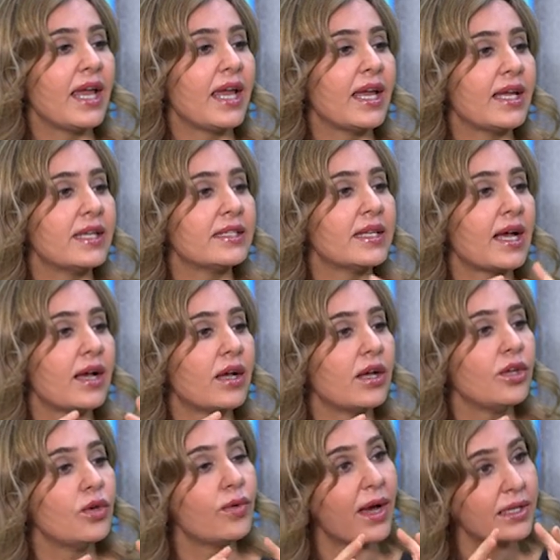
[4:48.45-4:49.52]
is a
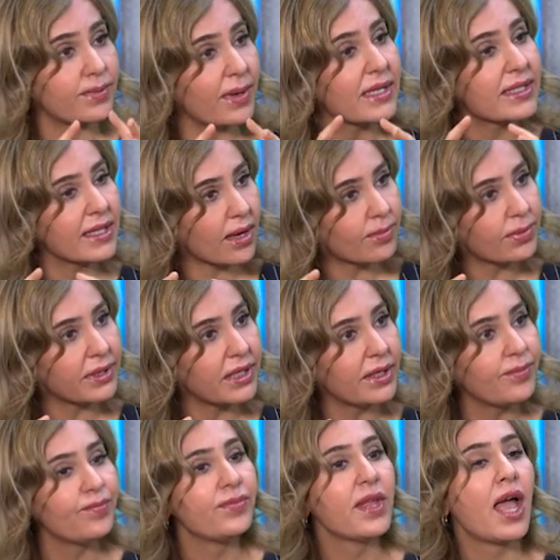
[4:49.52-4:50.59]
US-based company,
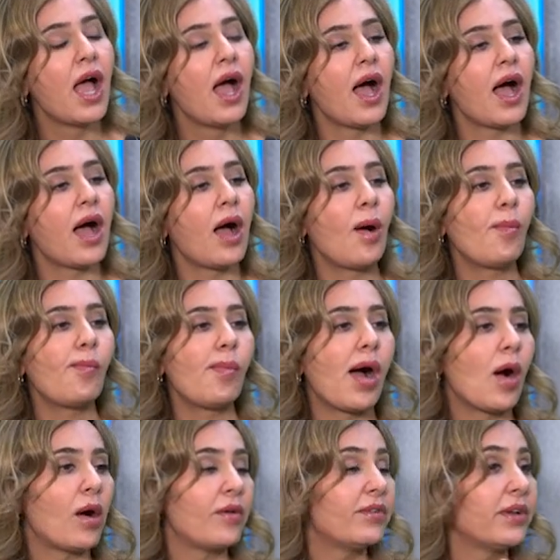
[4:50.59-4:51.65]

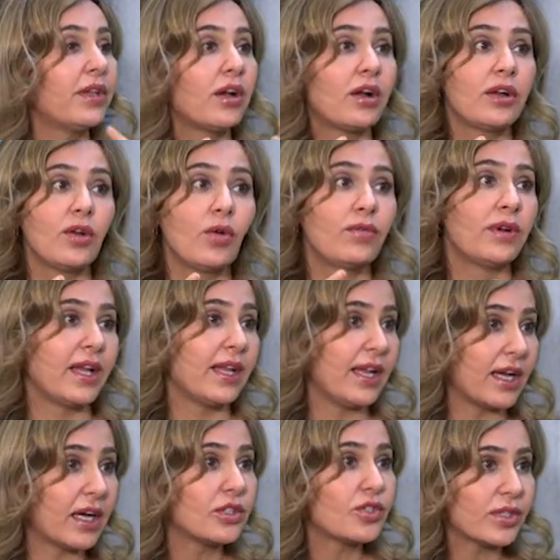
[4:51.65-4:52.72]
however, they're in over 80
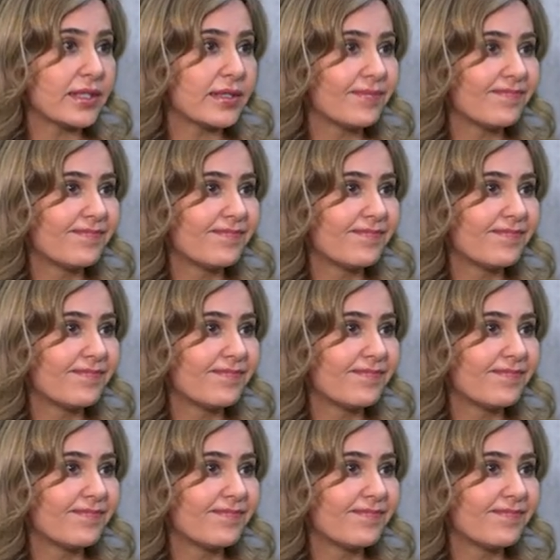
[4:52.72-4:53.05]
countries.